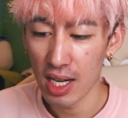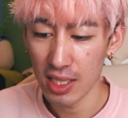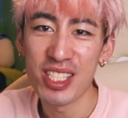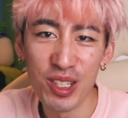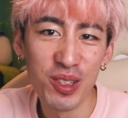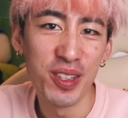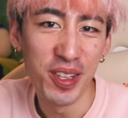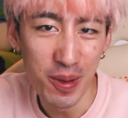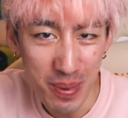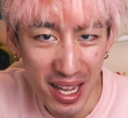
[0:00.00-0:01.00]
So,
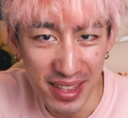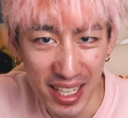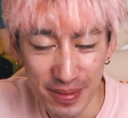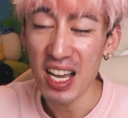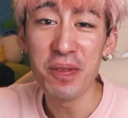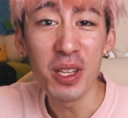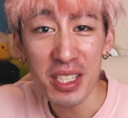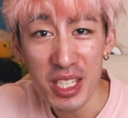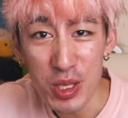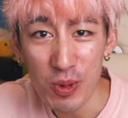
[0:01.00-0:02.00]
the Pandan. I feel like
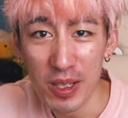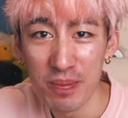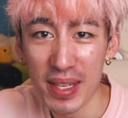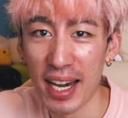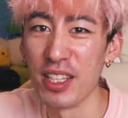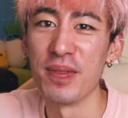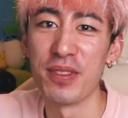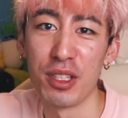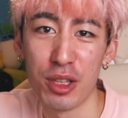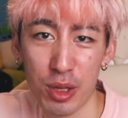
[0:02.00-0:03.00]
this one, out of
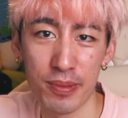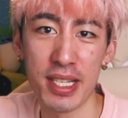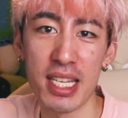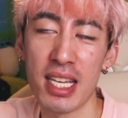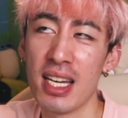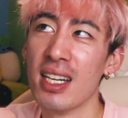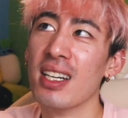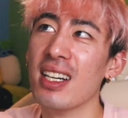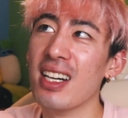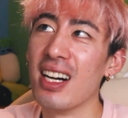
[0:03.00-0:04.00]
the 3,
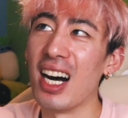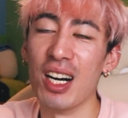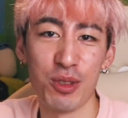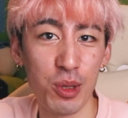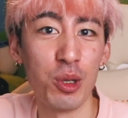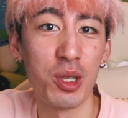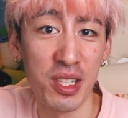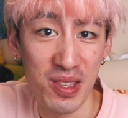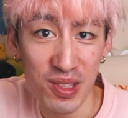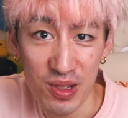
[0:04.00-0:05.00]
I was a little
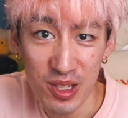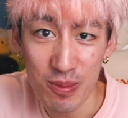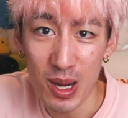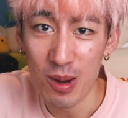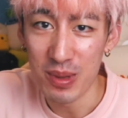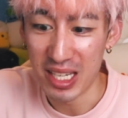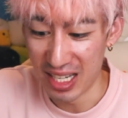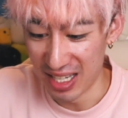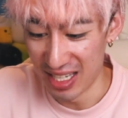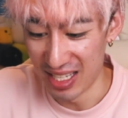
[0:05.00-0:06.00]
concerned about
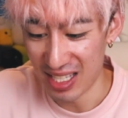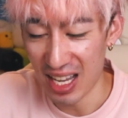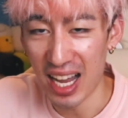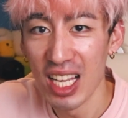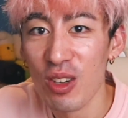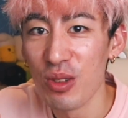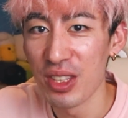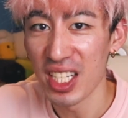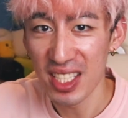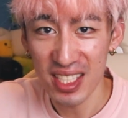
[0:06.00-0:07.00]
because I don't
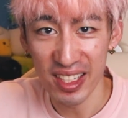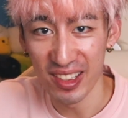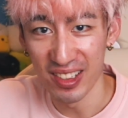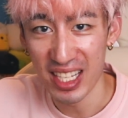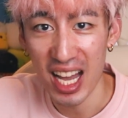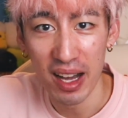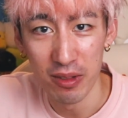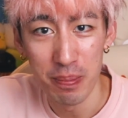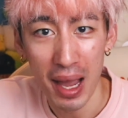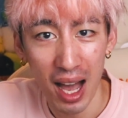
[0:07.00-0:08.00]
necessarily have
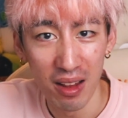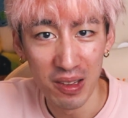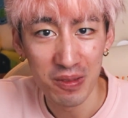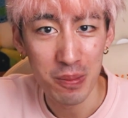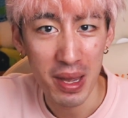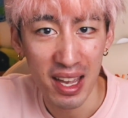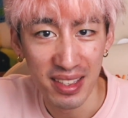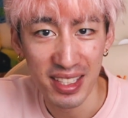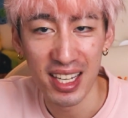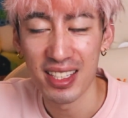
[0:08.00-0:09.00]
a palate for
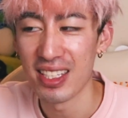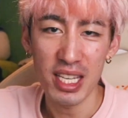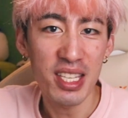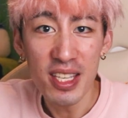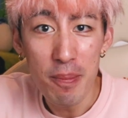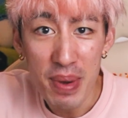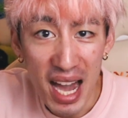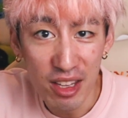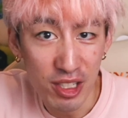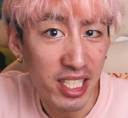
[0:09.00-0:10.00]
Pandan. Like, it's not
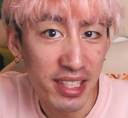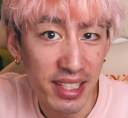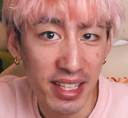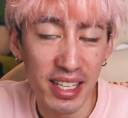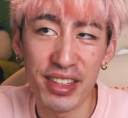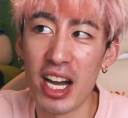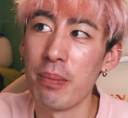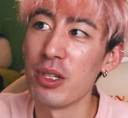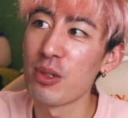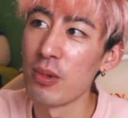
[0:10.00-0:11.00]
bad or anything like that,
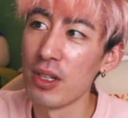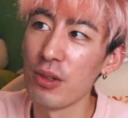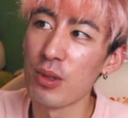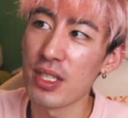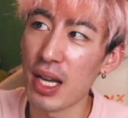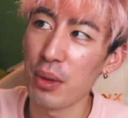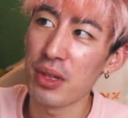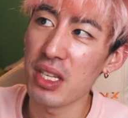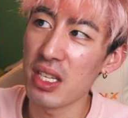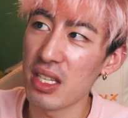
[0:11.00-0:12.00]
but it's one of those
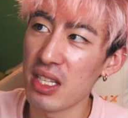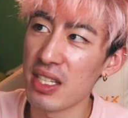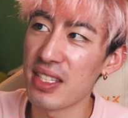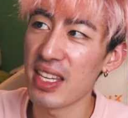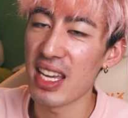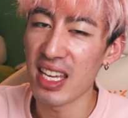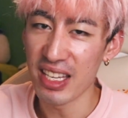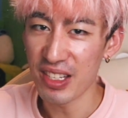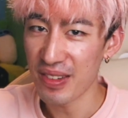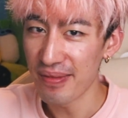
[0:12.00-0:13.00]
Southeast
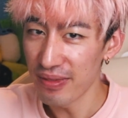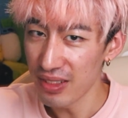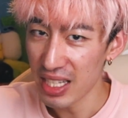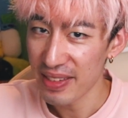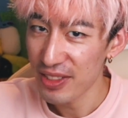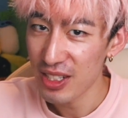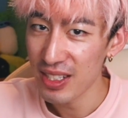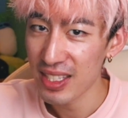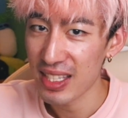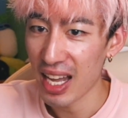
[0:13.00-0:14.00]
Asian
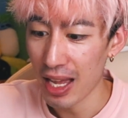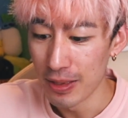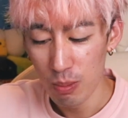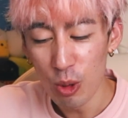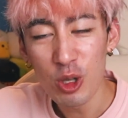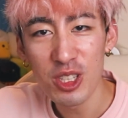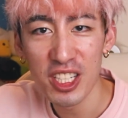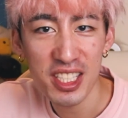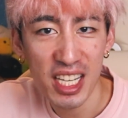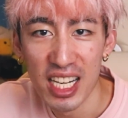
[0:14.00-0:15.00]
flavors that more or
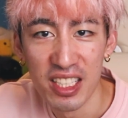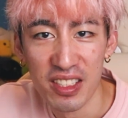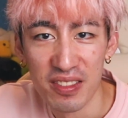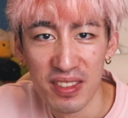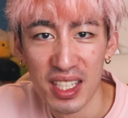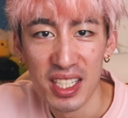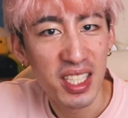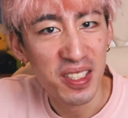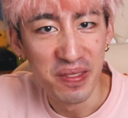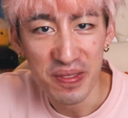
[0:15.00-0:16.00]
less kind of
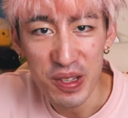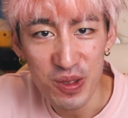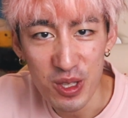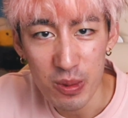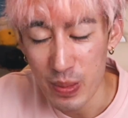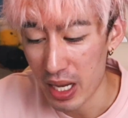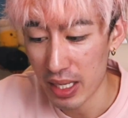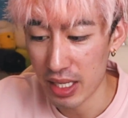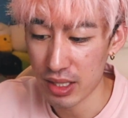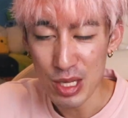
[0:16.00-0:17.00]
confuses me, I
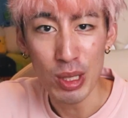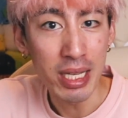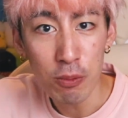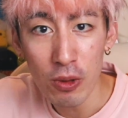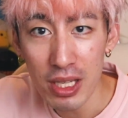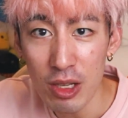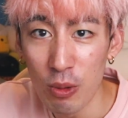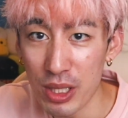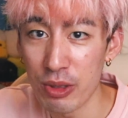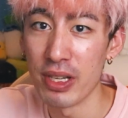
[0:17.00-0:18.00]
guess. So I didn't really know
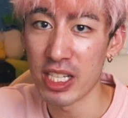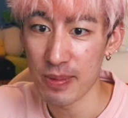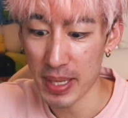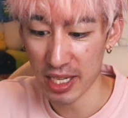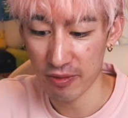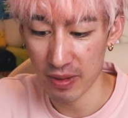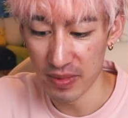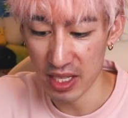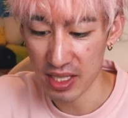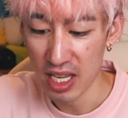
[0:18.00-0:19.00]
what to expect from
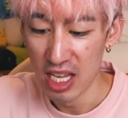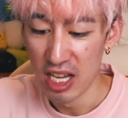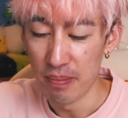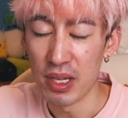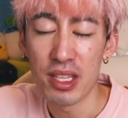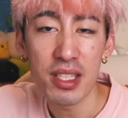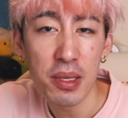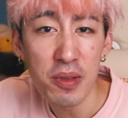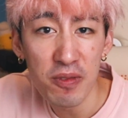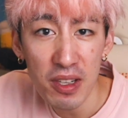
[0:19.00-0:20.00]
this. But this has
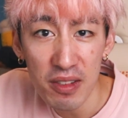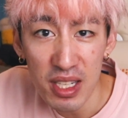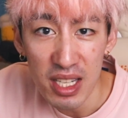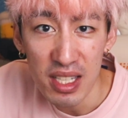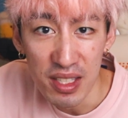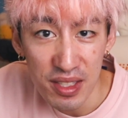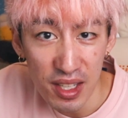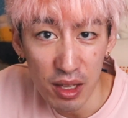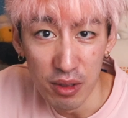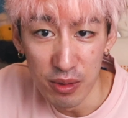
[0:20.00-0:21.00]
a very
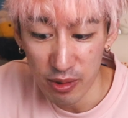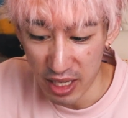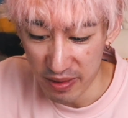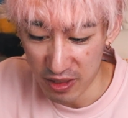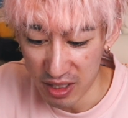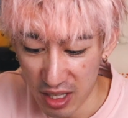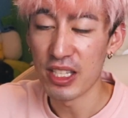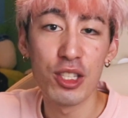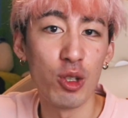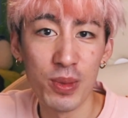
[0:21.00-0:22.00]
subtle flavor. It's
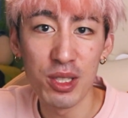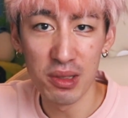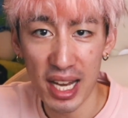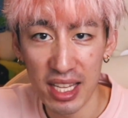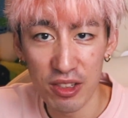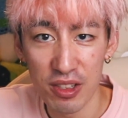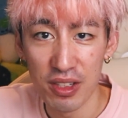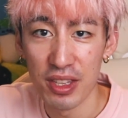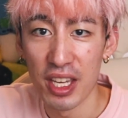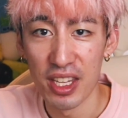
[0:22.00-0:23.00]
so much lighter
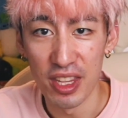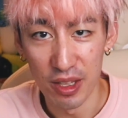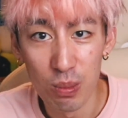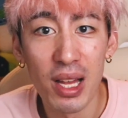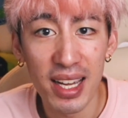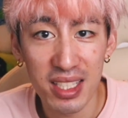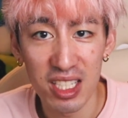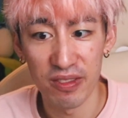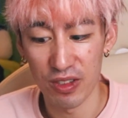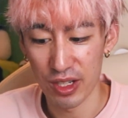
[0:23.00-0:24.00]
than the black tea
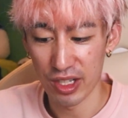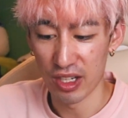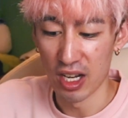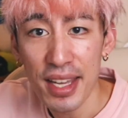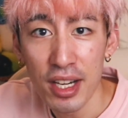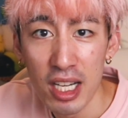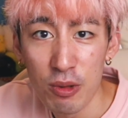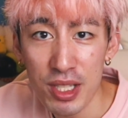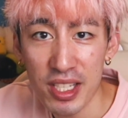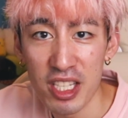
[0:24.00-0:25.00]
for sure. I thought it
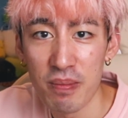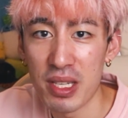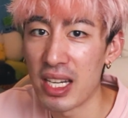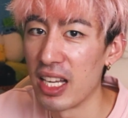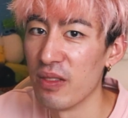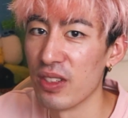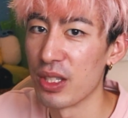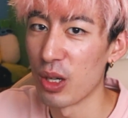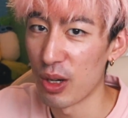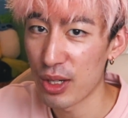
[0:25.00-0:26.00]
was going to be kind of a
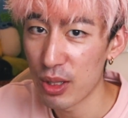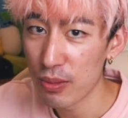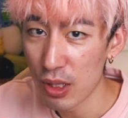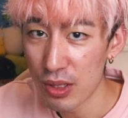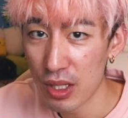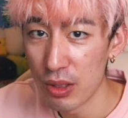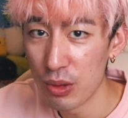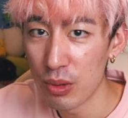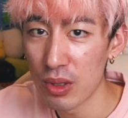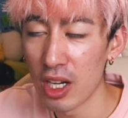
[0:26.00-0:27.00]
darker roasted
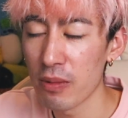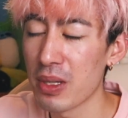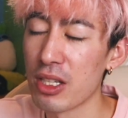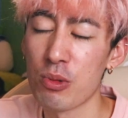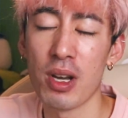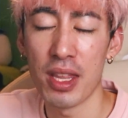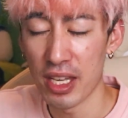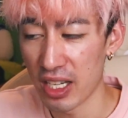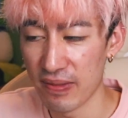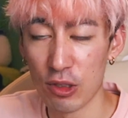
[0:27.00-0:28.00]
oolong because when I
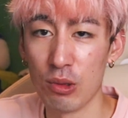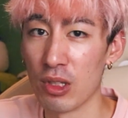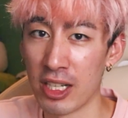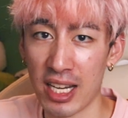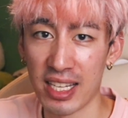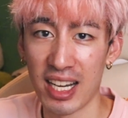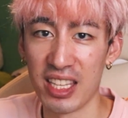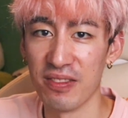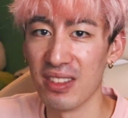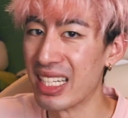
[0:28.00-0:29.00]
think of oolong, I kind
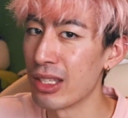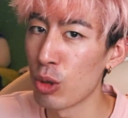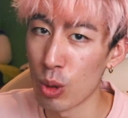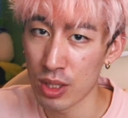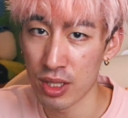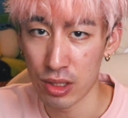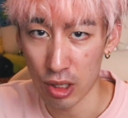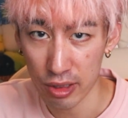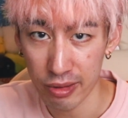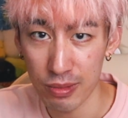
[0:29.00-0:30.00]
of lean towards the
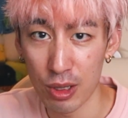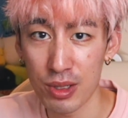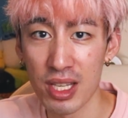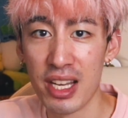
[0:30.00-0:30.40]
darker roast